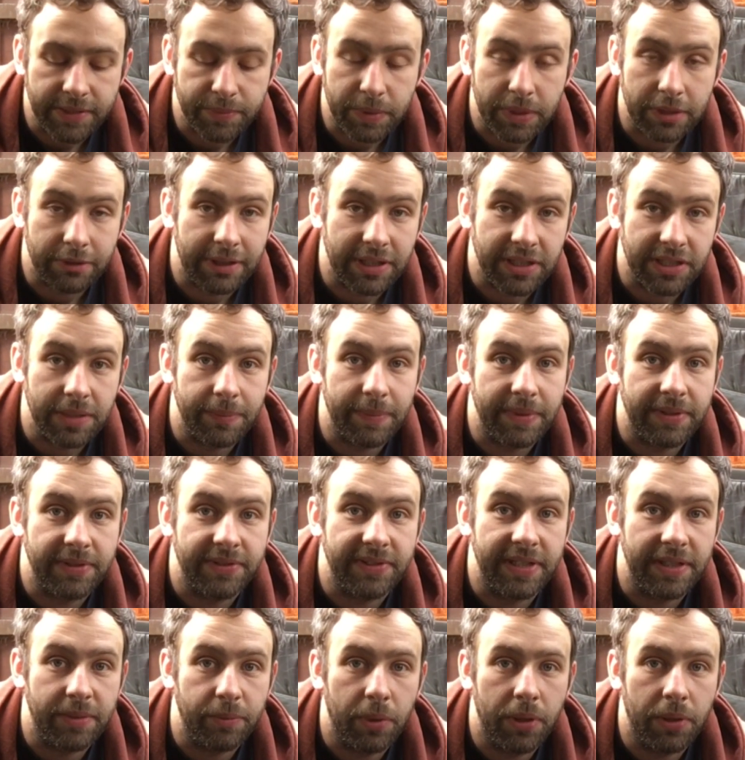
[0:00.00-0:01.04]
but it'll actually be
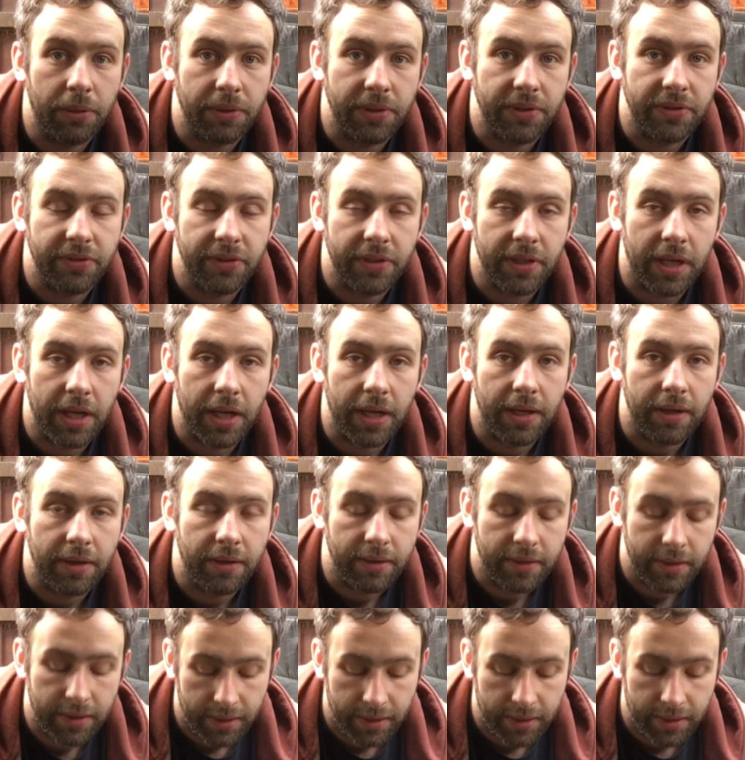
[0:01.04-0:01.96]
seam welded to the car.